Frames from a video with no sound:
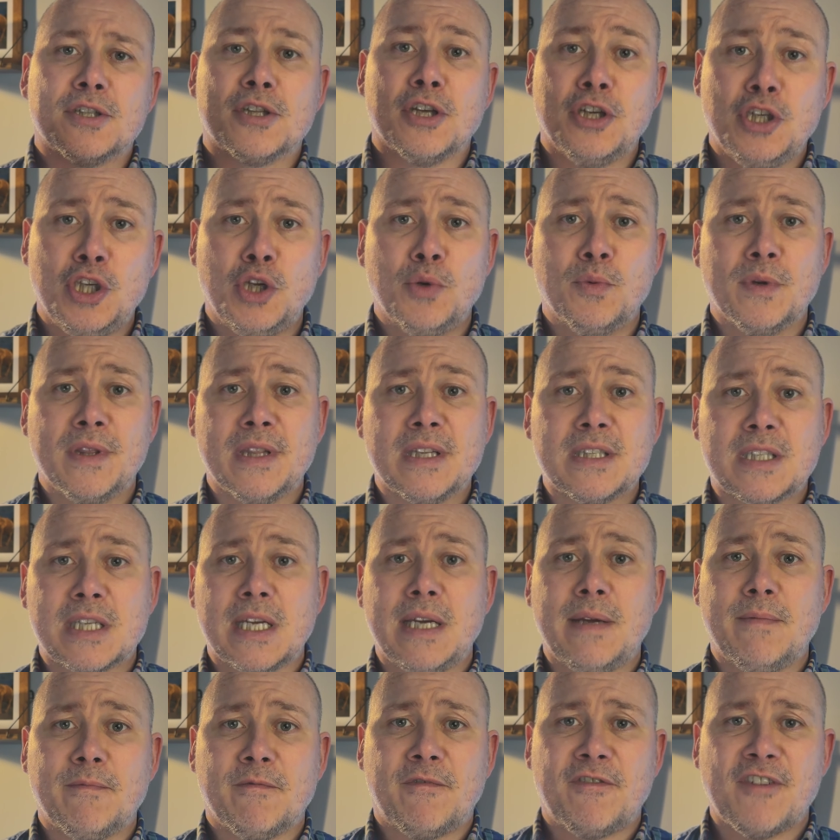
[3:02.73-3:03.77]
that you and the
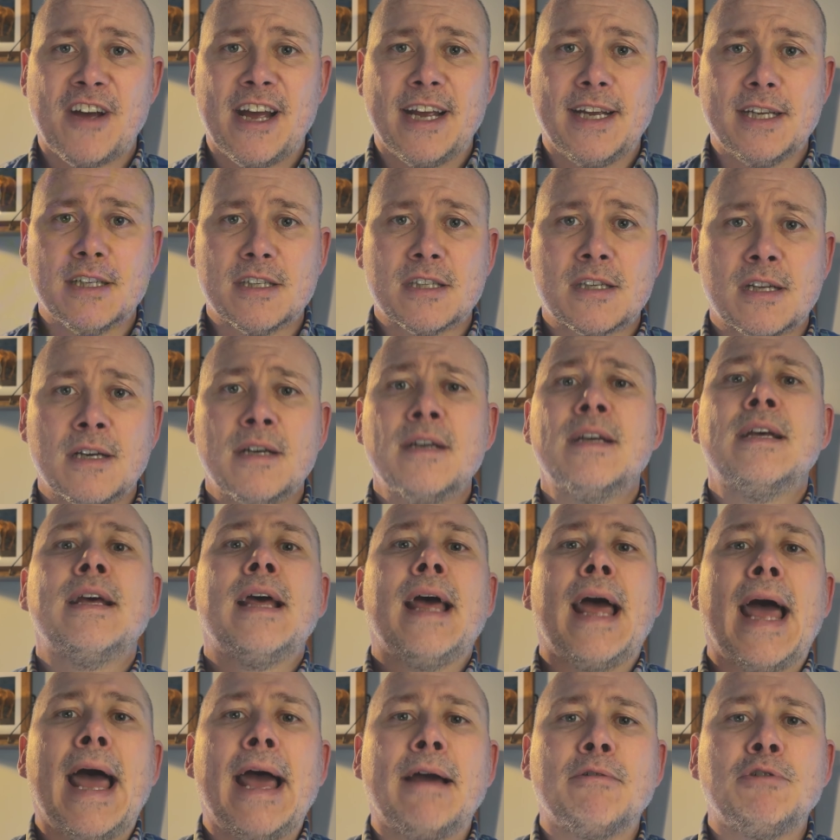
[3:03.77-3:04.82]
team faced,
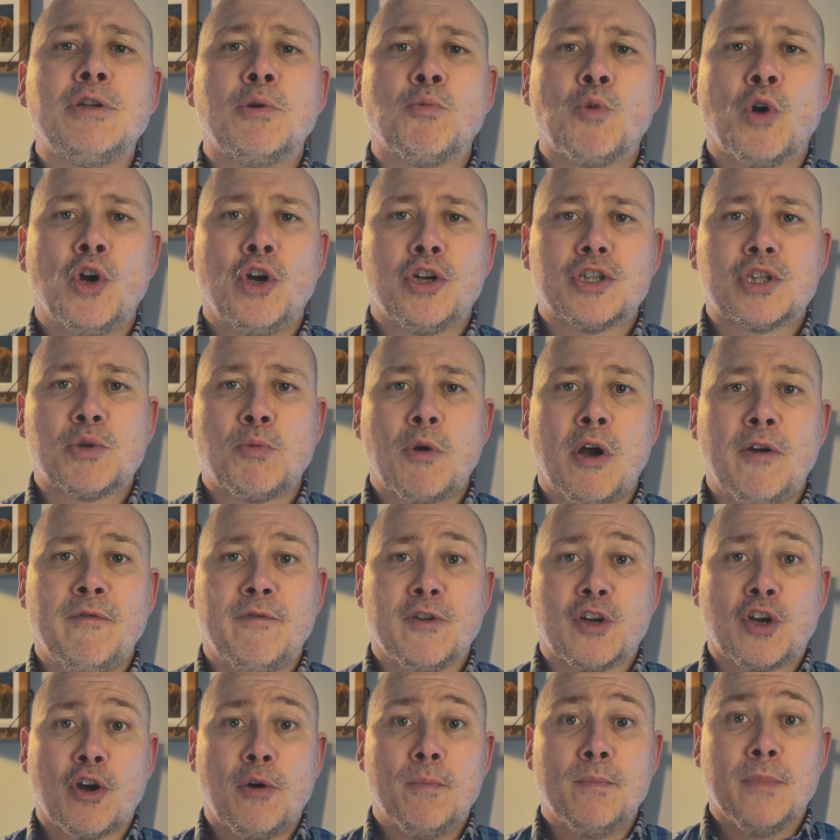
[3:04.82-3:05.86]
how you worked to
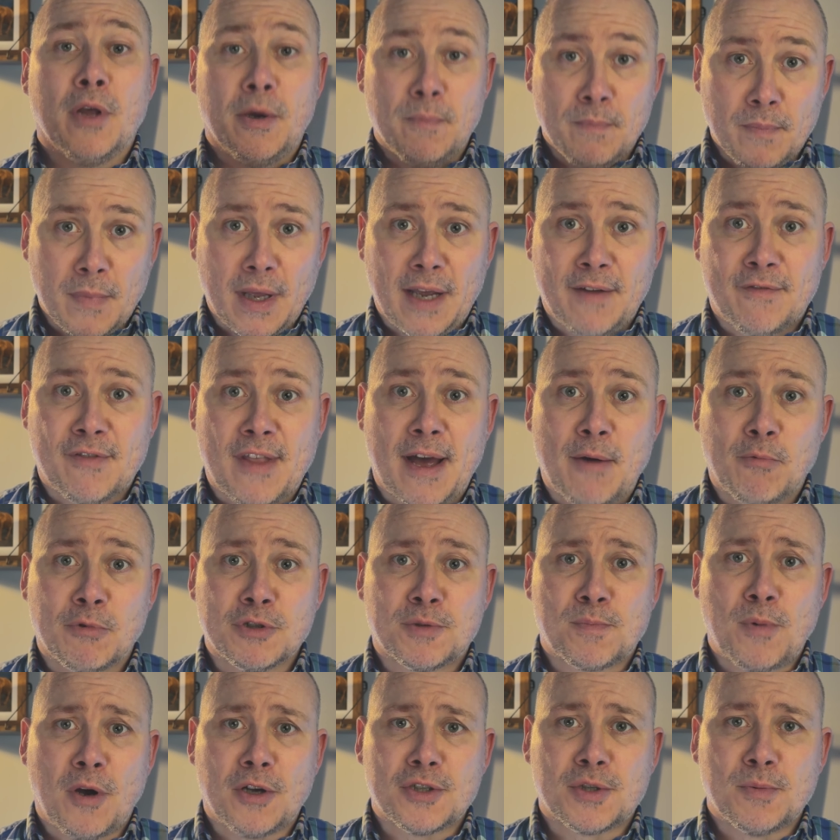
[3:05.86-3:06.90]
overcome them, if that was
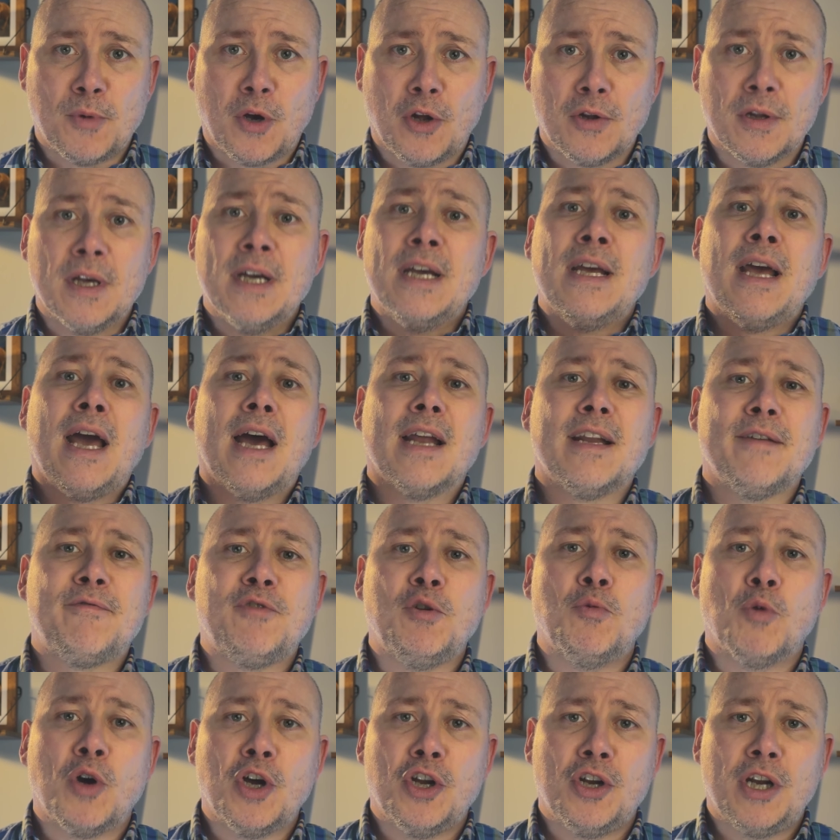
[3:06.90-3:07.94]
possible, and if
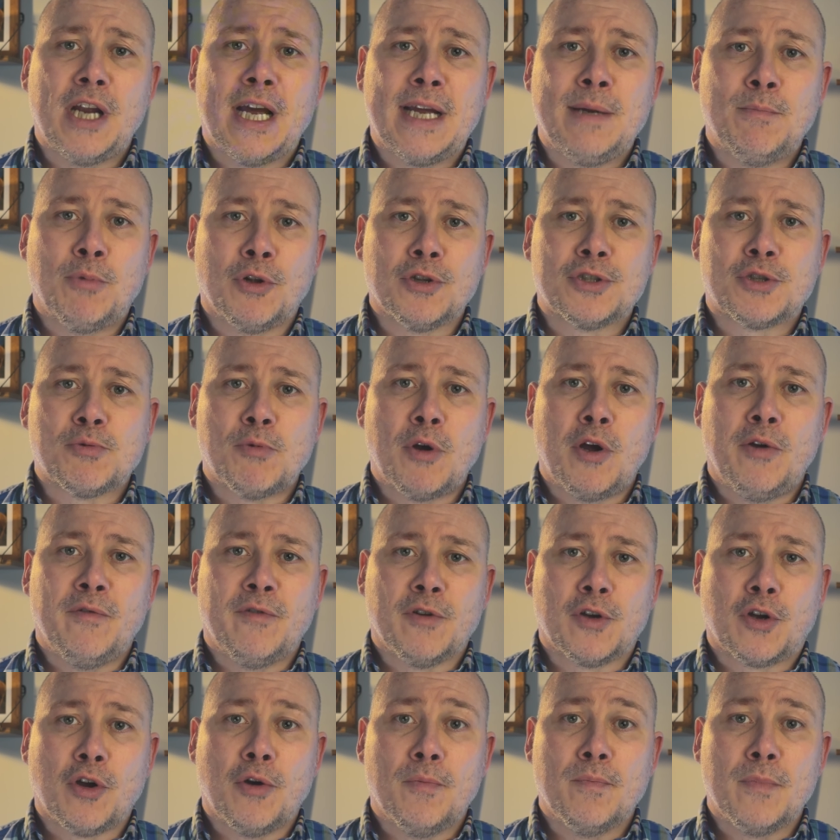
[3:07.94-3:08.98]
you weren't able to
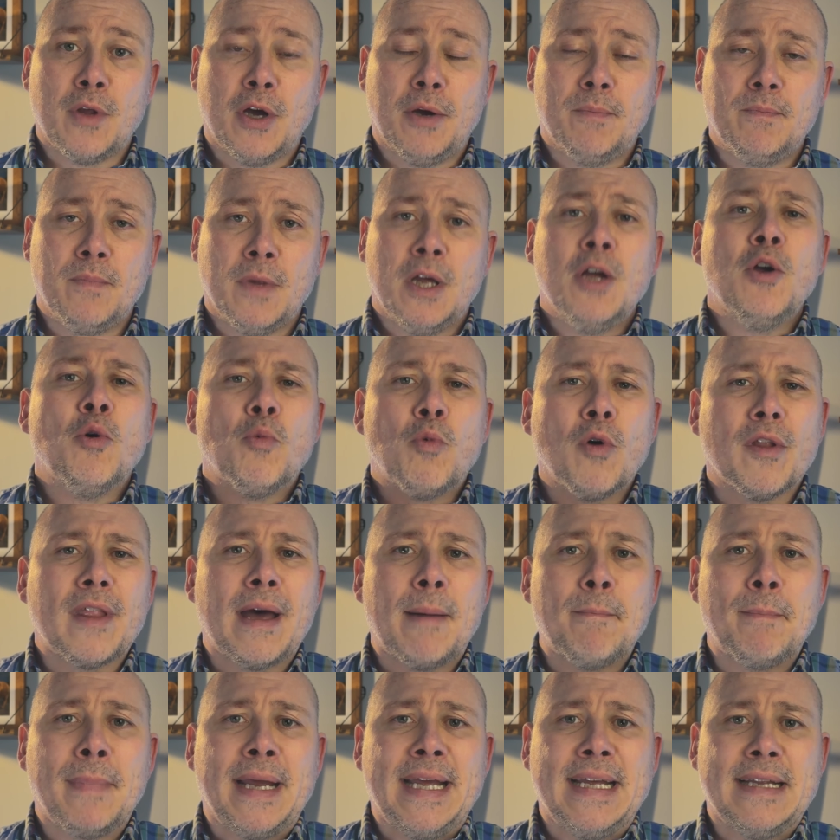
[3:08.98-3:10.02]
overcome them, what
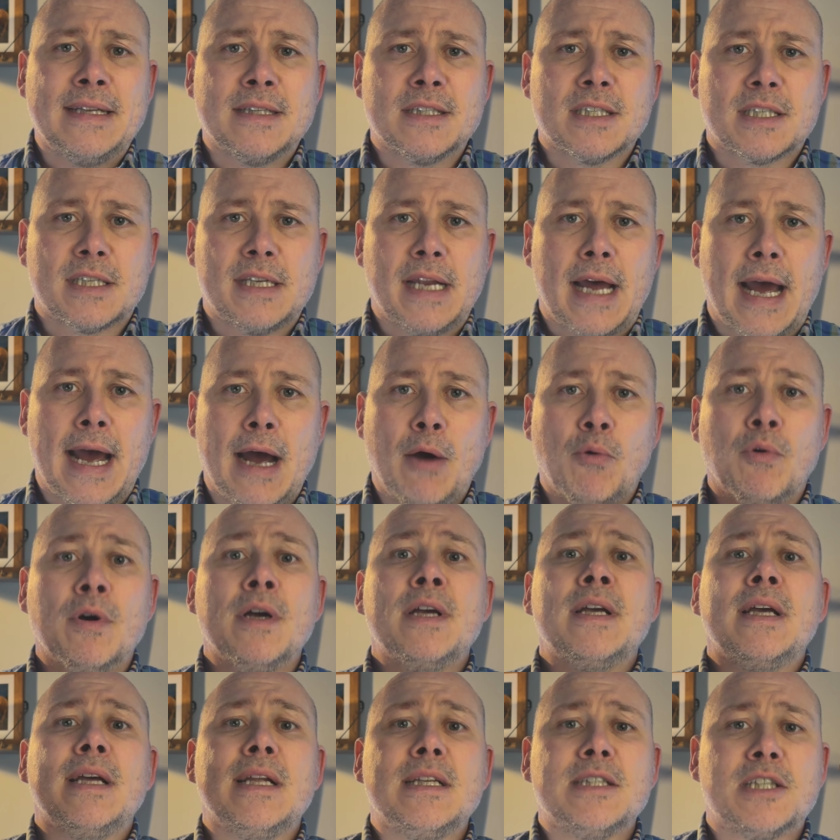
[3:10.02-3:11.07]
that means now
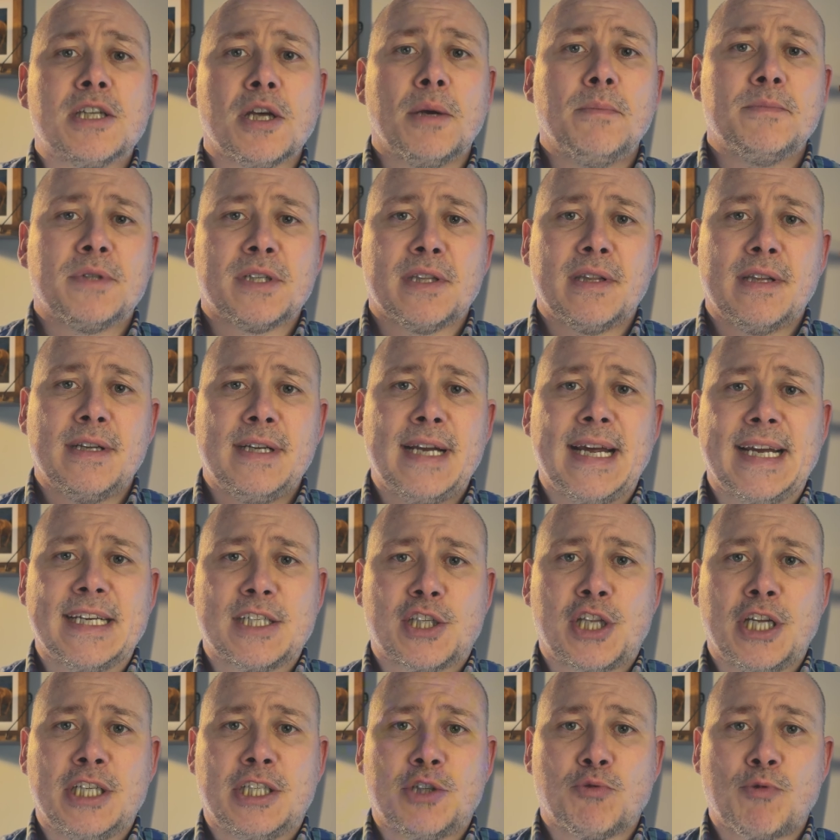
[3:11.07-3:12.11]
in terms of the next
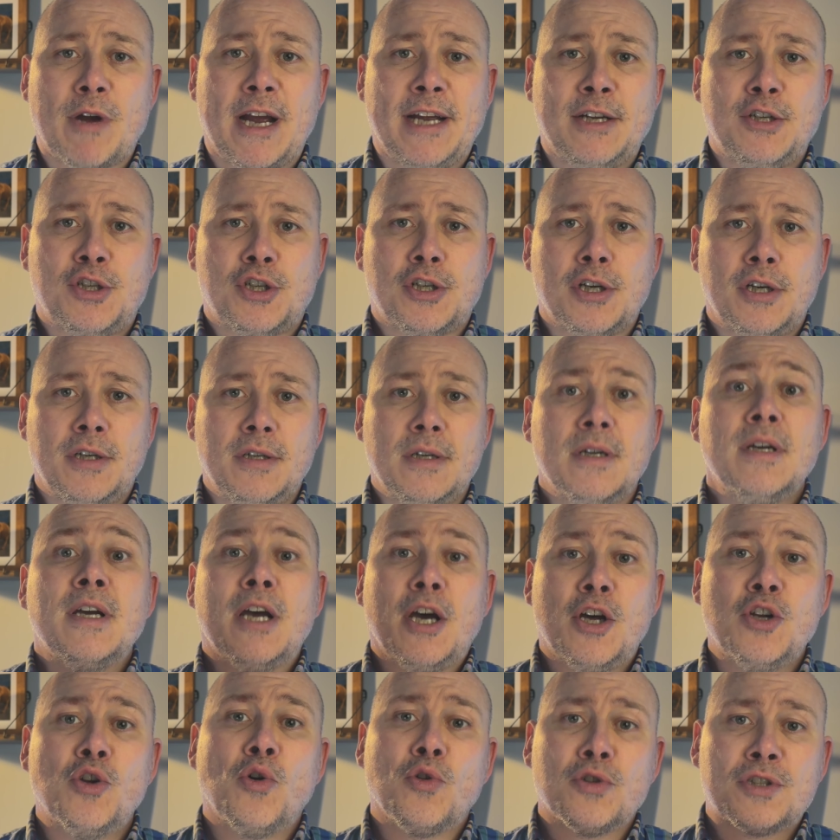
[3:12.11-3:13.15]
iteration
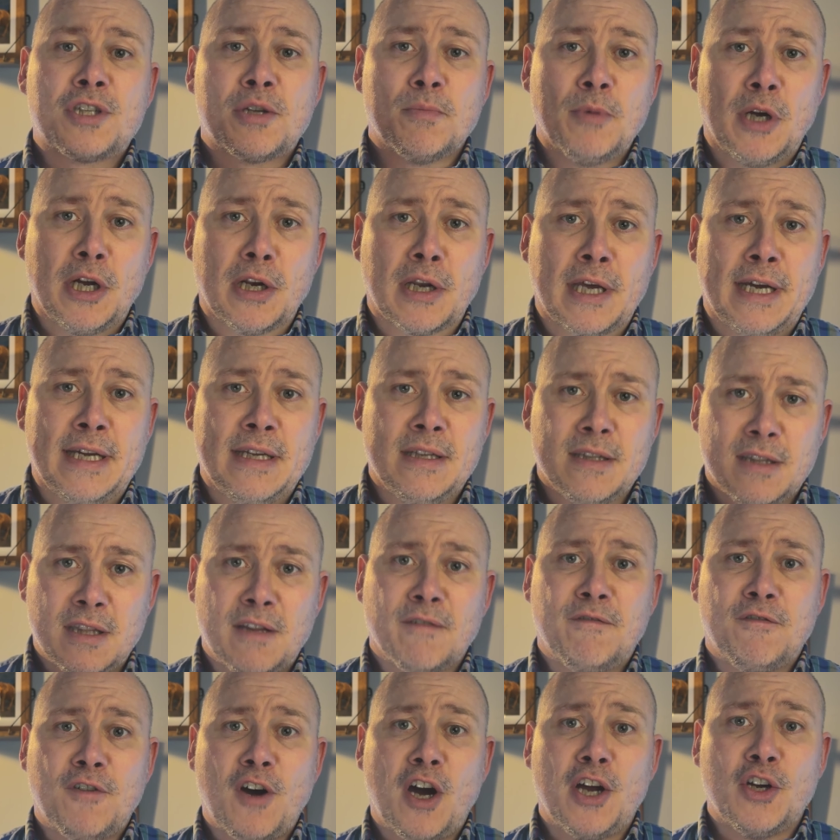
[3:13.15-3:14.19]
and ultimately the
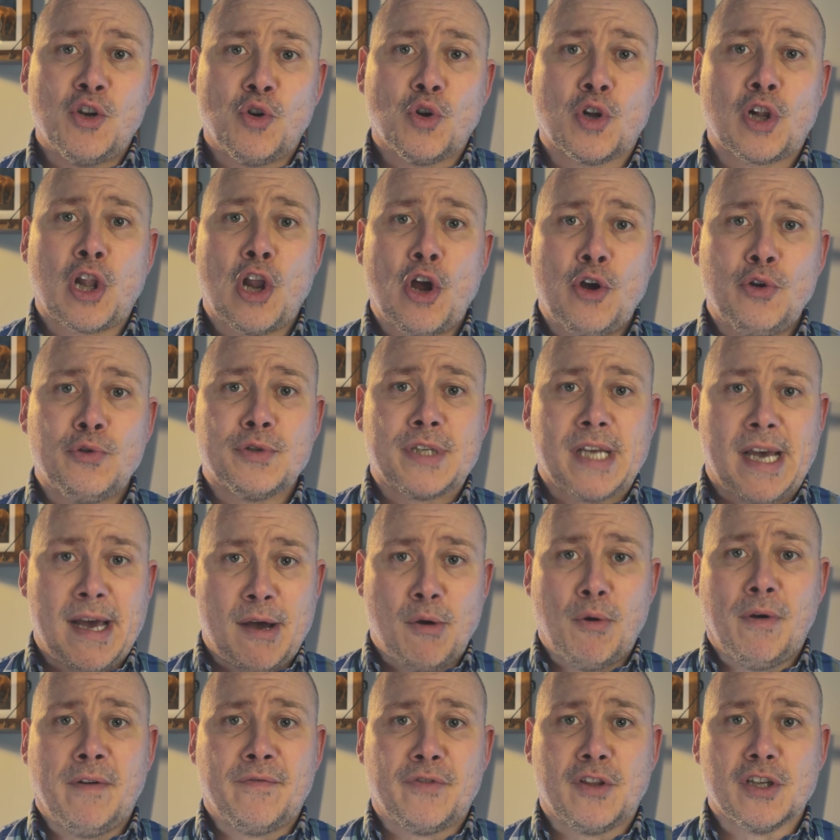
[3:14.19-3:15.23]
final
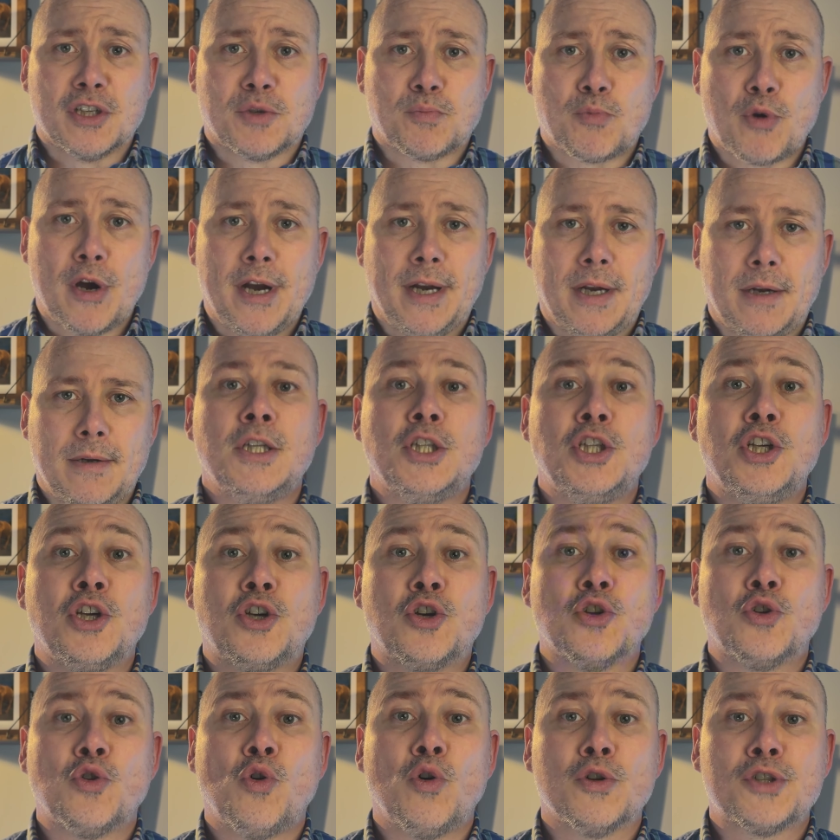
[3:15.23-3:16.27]
closeout of the sprint. You
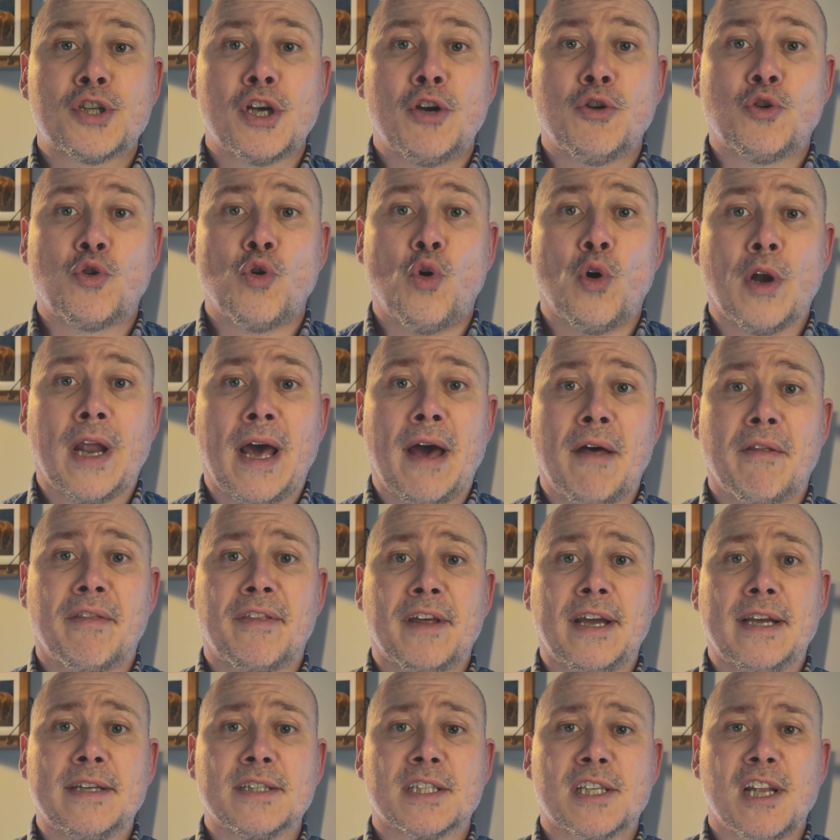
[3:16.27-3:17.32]
could also call out
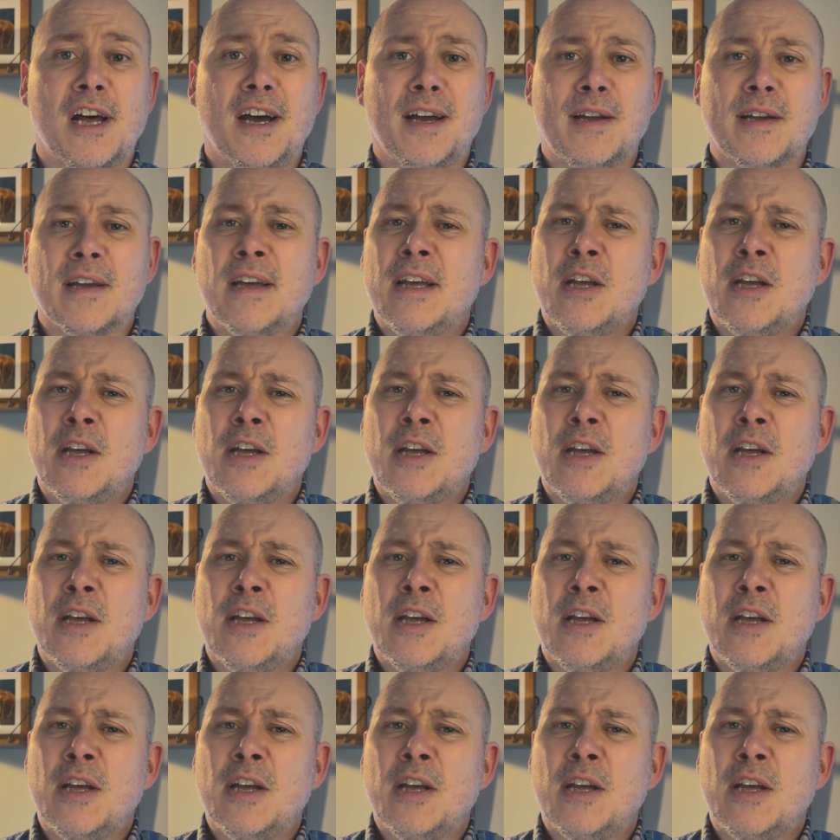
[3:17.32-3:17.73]
things like,